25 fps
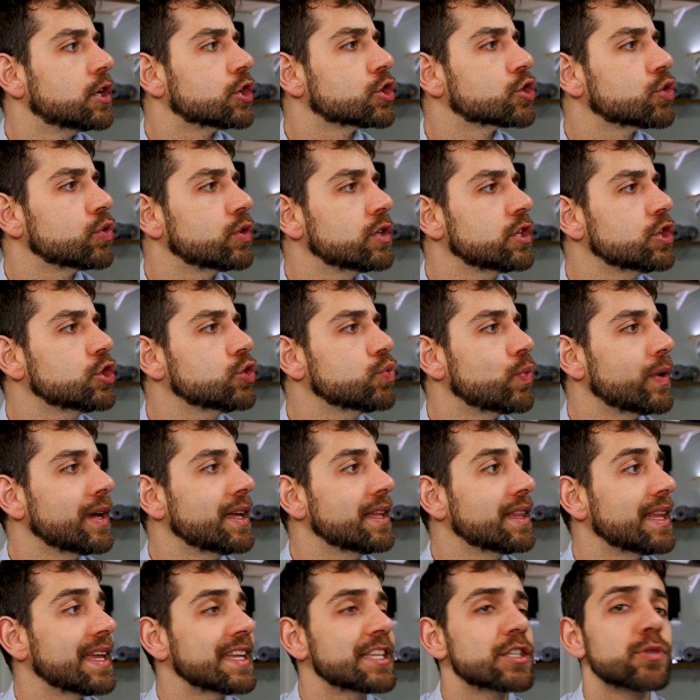So in this
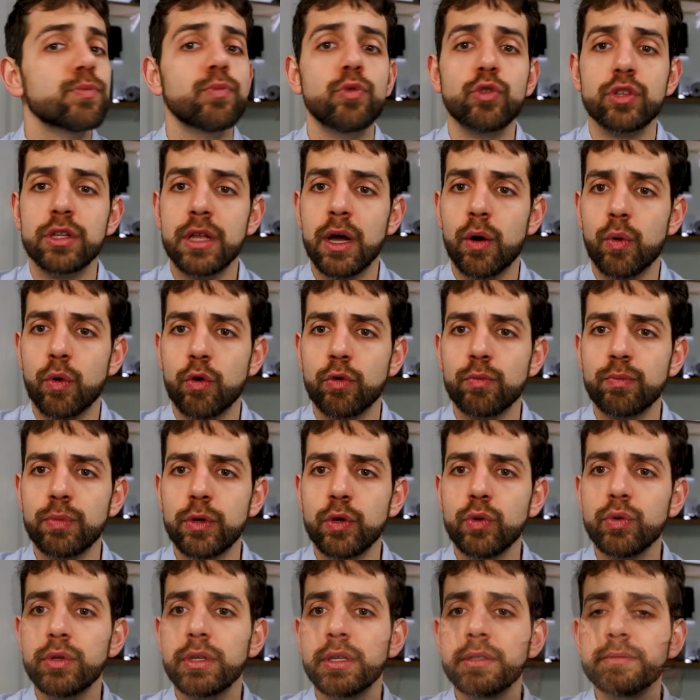way, let's boot our
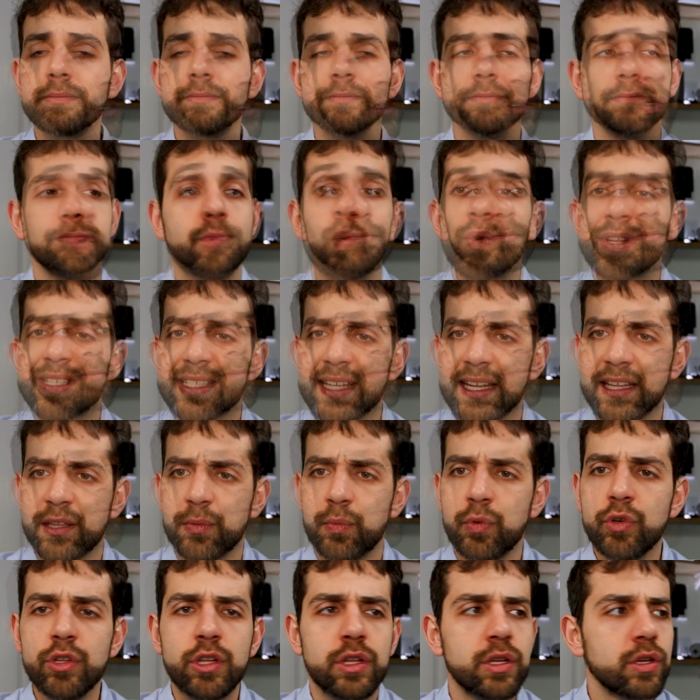computer. Once
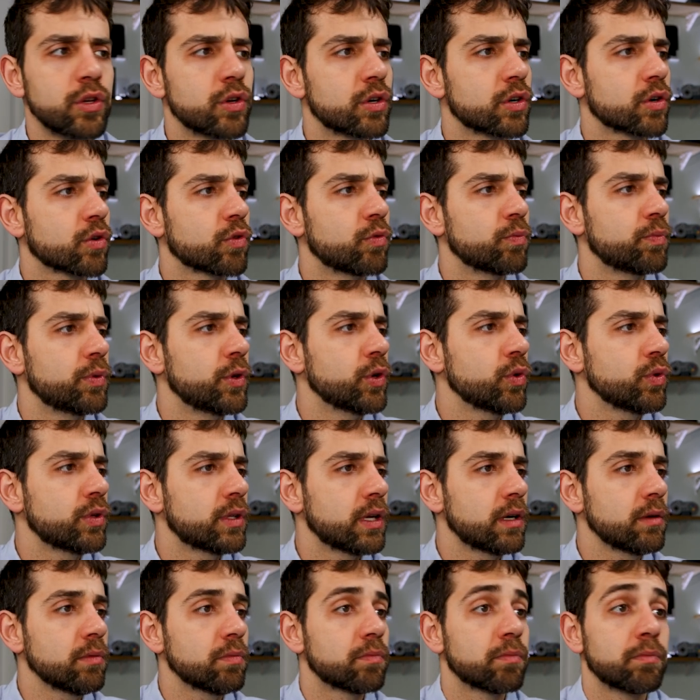that boot your
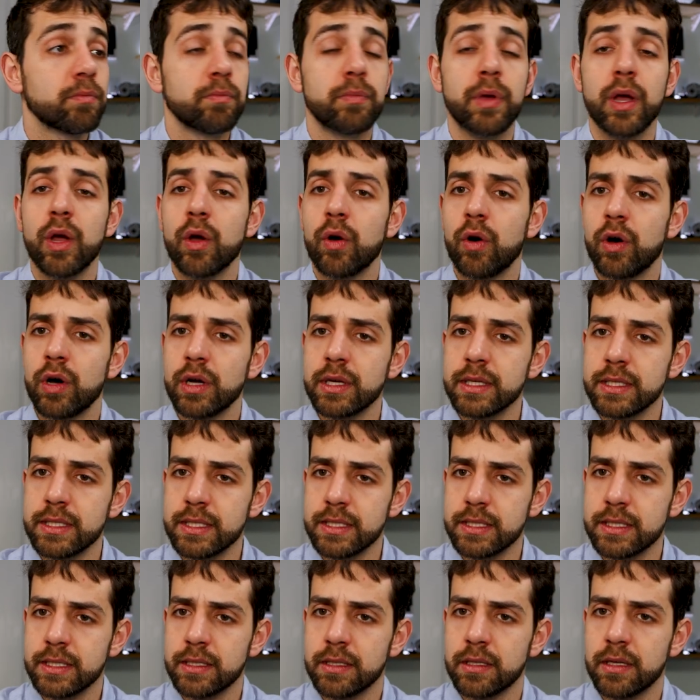computer,
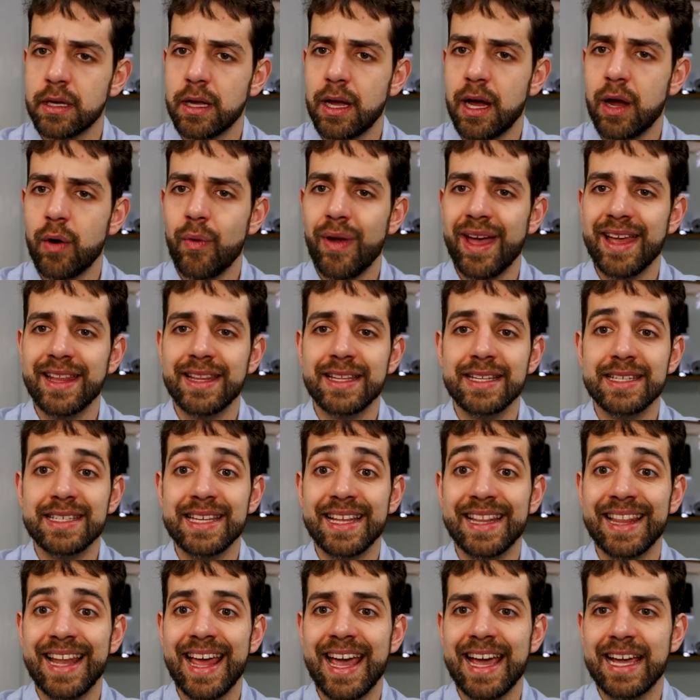because I read
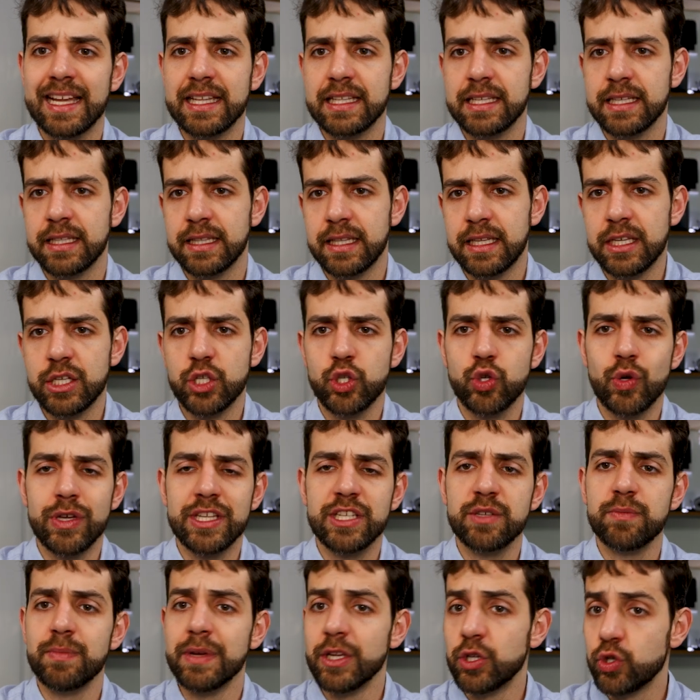select this
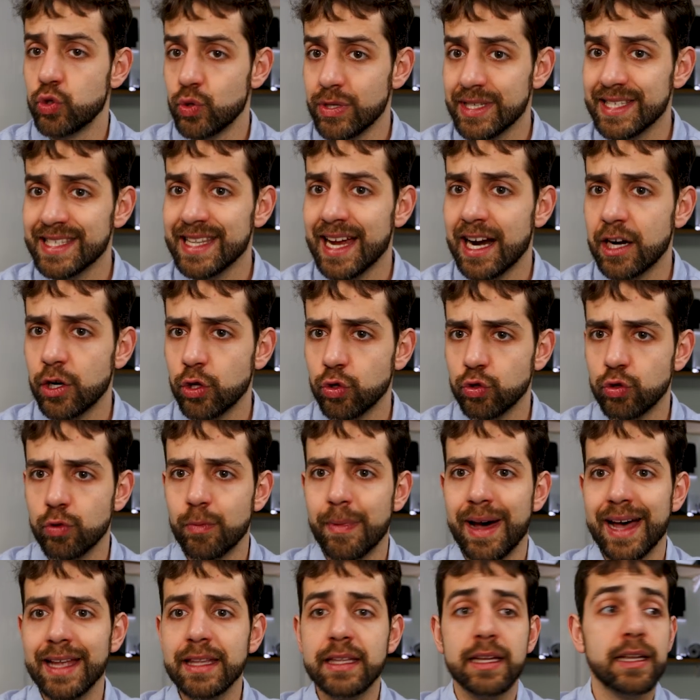USB to start
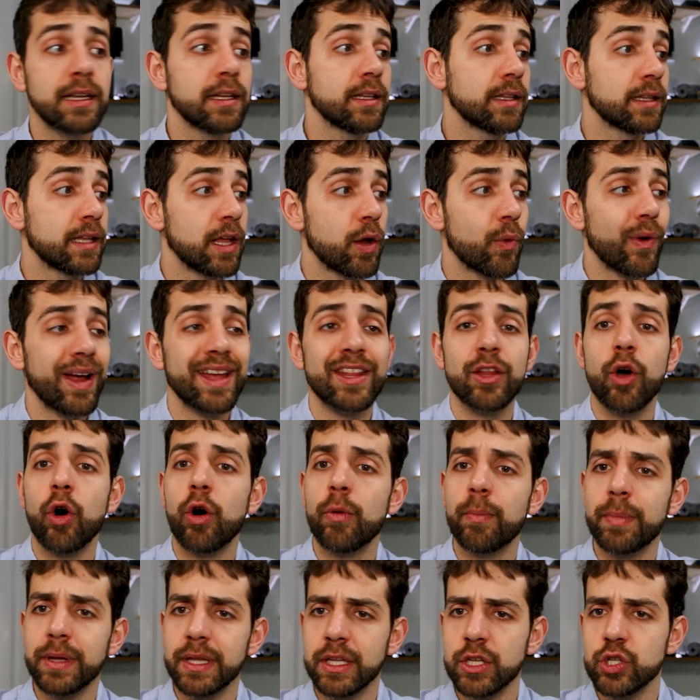automatically, they read
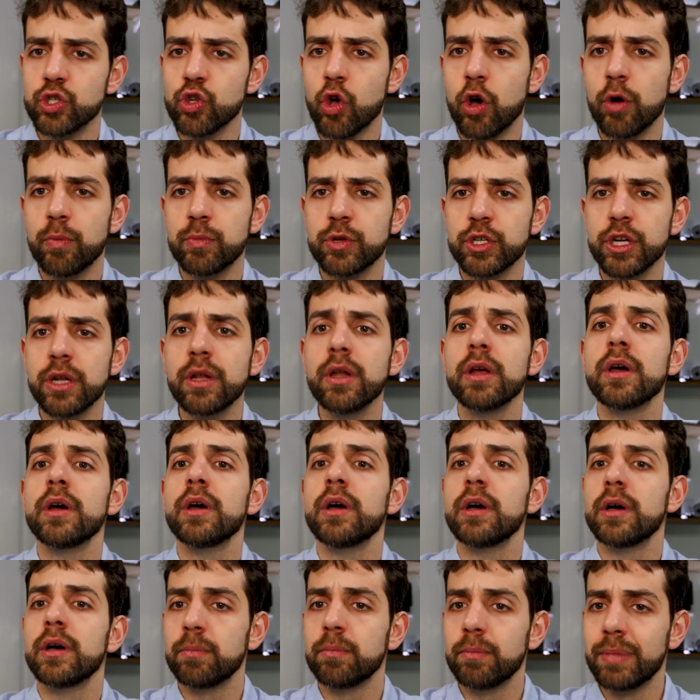open this option.
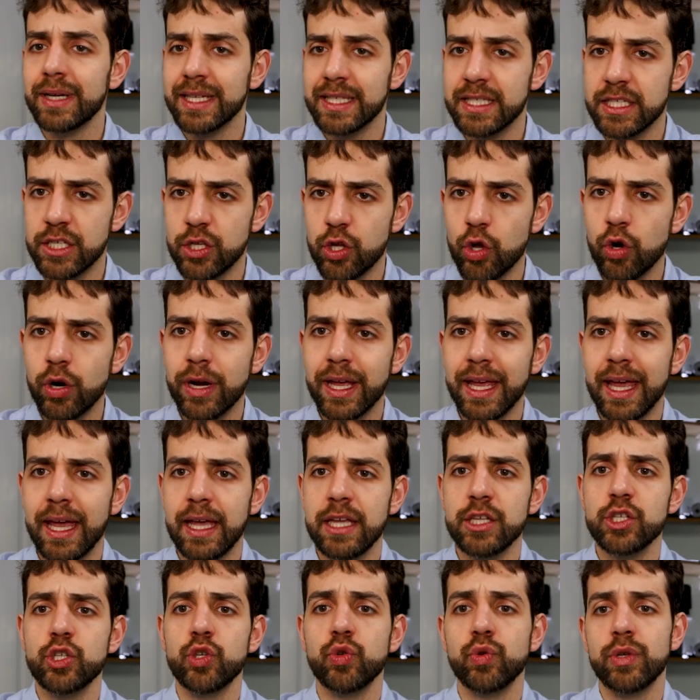But in your
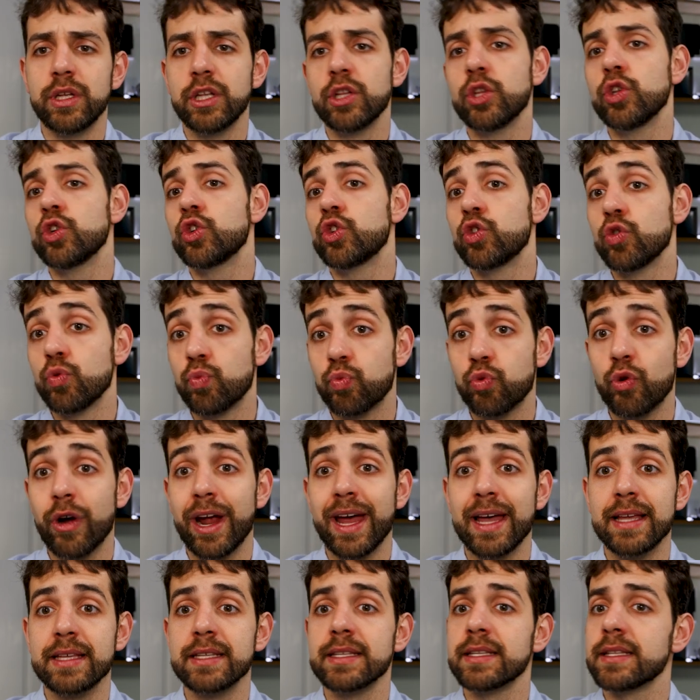case, you need to
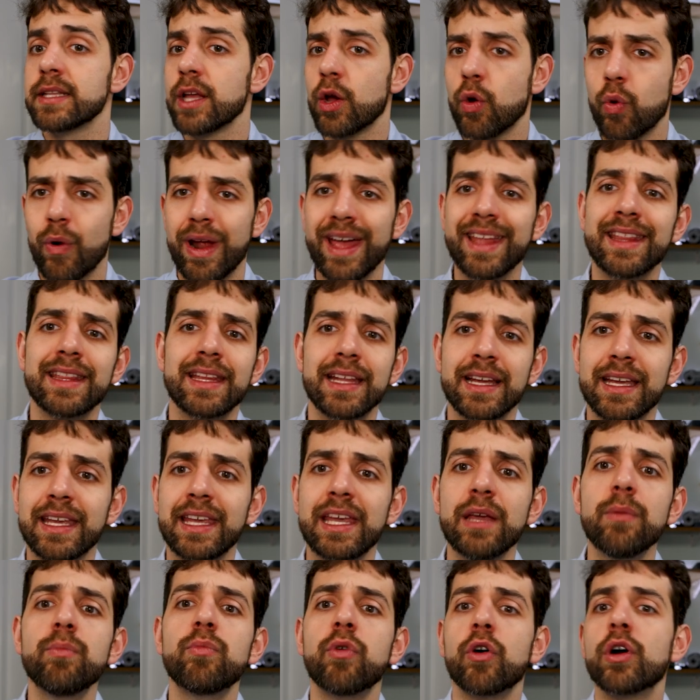press the correct
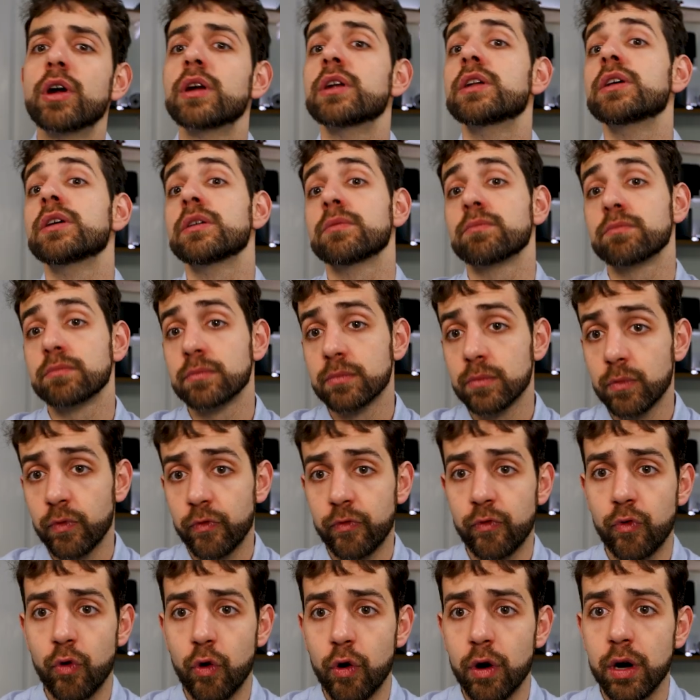keyboard
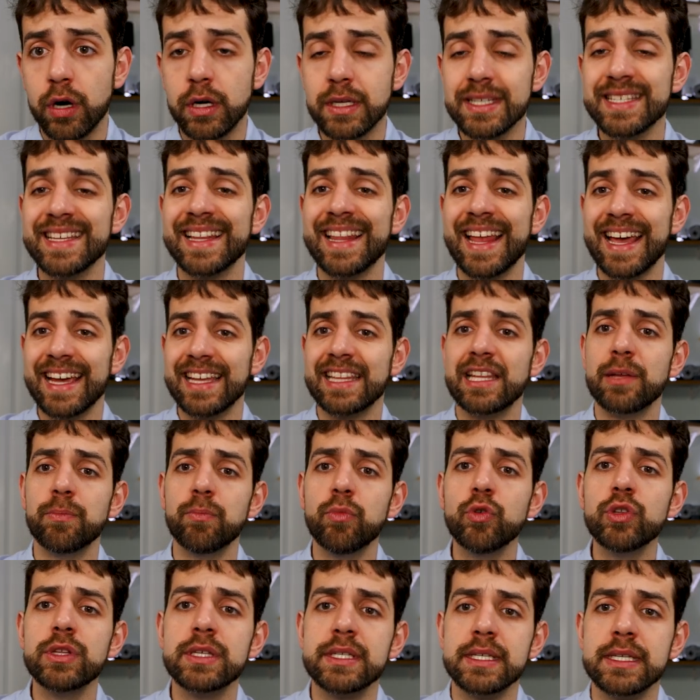for select the
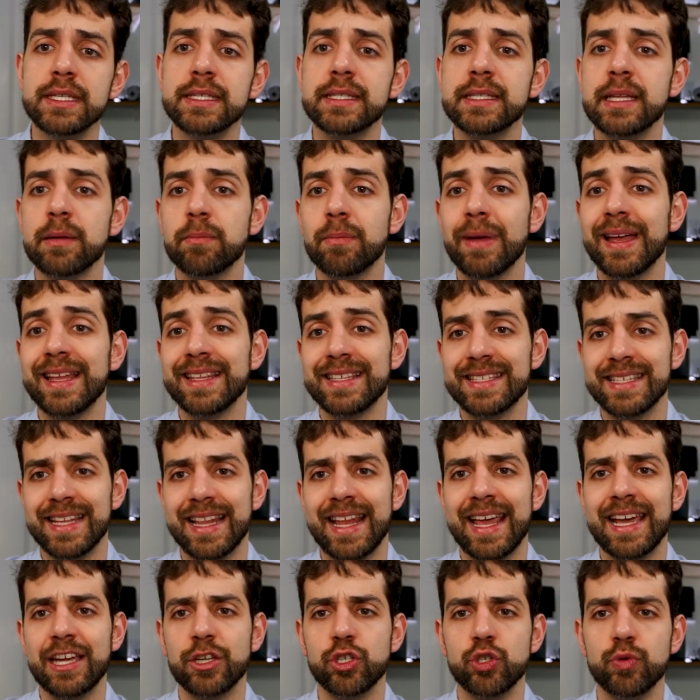boot system and
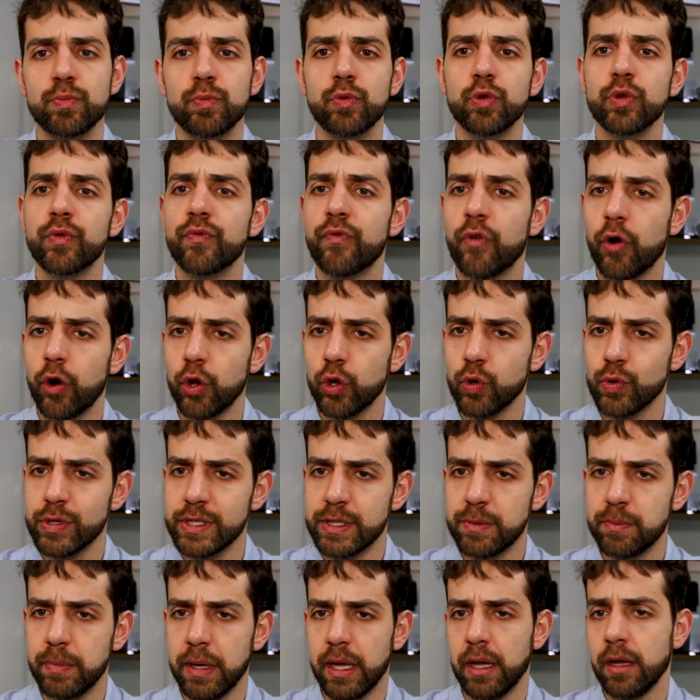select to boot for
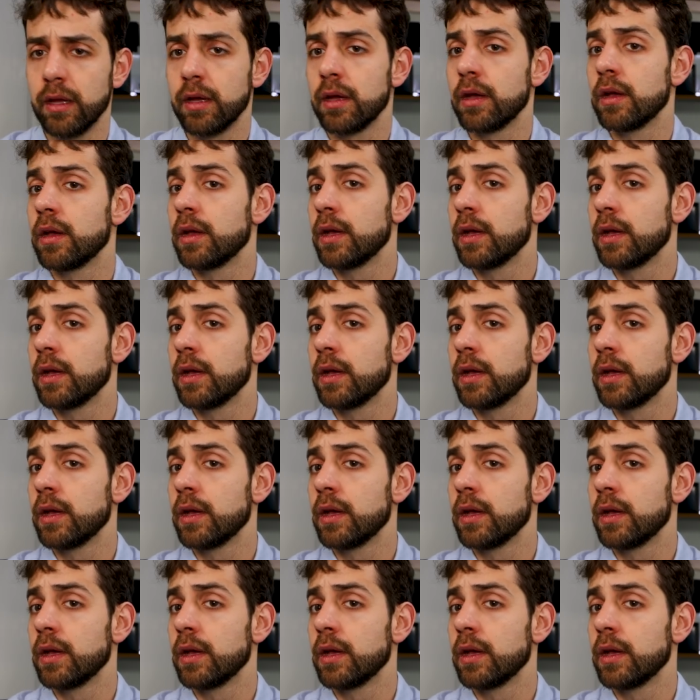USB.